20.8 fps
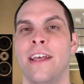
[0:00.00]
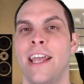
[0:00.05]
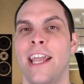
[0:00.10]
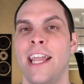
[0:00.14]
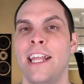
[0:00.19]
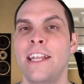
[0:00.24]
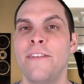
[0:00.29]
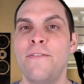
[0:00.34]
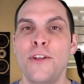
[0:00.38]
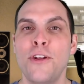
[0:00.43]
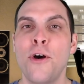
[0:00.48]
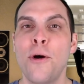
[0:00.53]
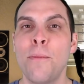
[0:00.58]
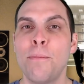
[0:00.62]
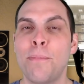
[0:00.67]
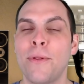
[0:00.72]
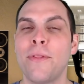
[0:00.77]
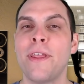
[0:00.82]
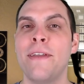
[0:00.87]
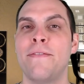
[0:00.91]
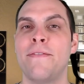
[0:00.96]
And if you don't
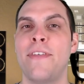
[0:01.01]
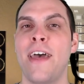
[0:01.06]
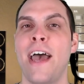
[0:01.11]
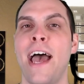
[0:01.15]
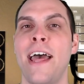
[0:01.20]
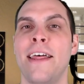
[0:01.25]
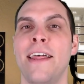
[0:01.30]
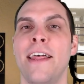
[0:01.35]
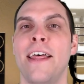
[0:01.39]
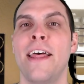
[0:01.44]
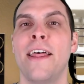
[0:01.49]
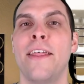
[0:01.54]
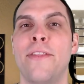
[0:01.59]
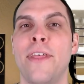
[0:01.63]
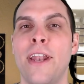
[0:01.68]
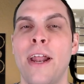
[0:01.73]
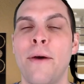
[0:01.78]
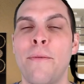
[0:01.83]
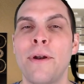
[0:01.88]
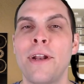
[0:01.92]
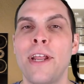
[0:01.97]
believe that,
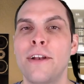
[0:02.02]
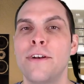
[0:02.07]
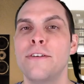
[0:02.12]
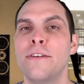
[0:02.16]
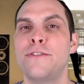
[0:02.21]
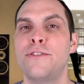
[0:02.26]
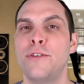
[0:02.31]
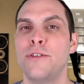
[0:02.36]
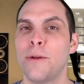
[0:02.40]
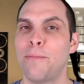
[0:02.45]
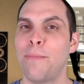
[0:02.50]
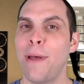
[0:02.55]
then I want to introduce you to